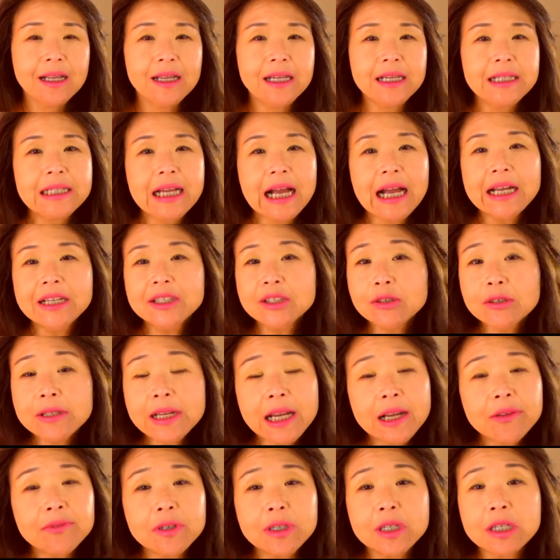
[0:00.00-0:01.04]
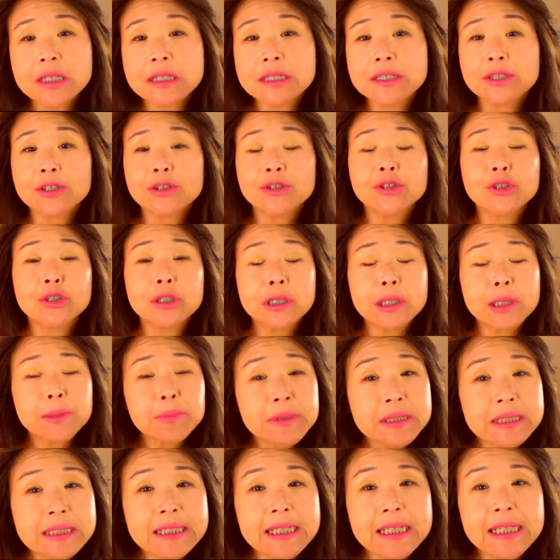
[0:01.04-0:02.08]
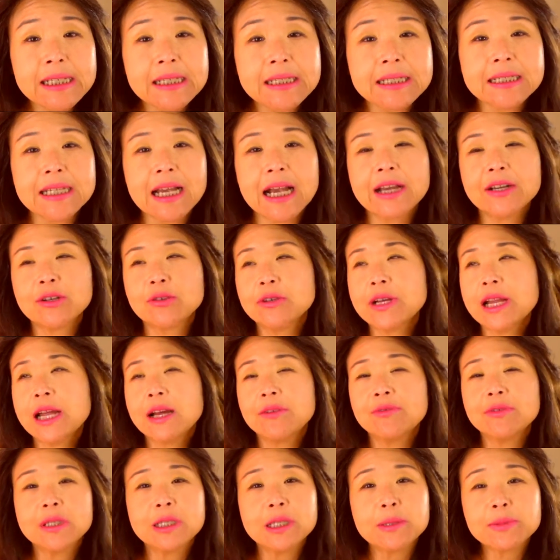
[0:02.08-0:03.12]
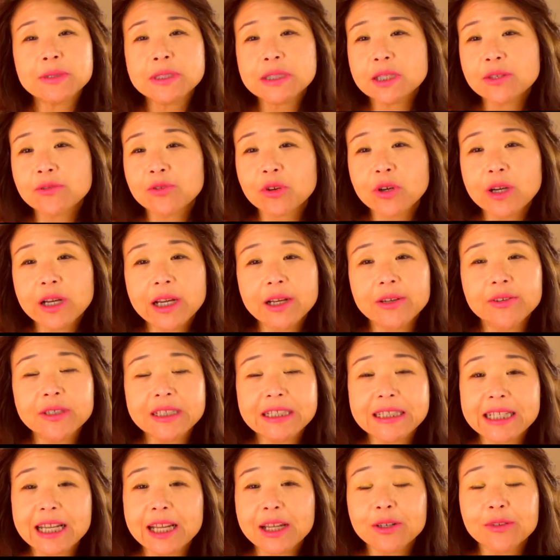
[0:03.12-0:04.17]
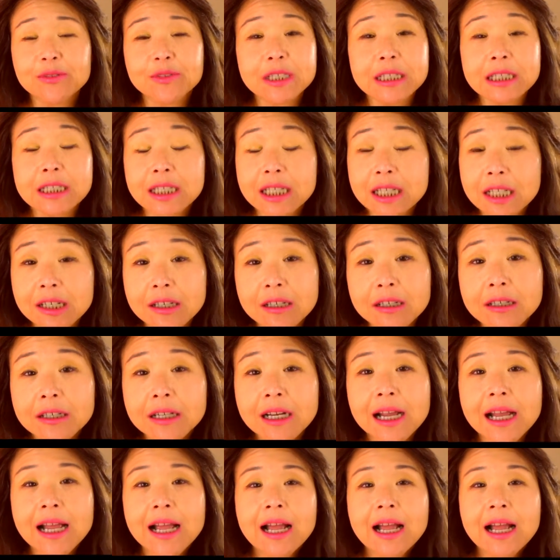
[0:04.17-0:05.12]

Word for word: And I don't have a gazillion lipsticks. I don't have a lipstick for every day of the year.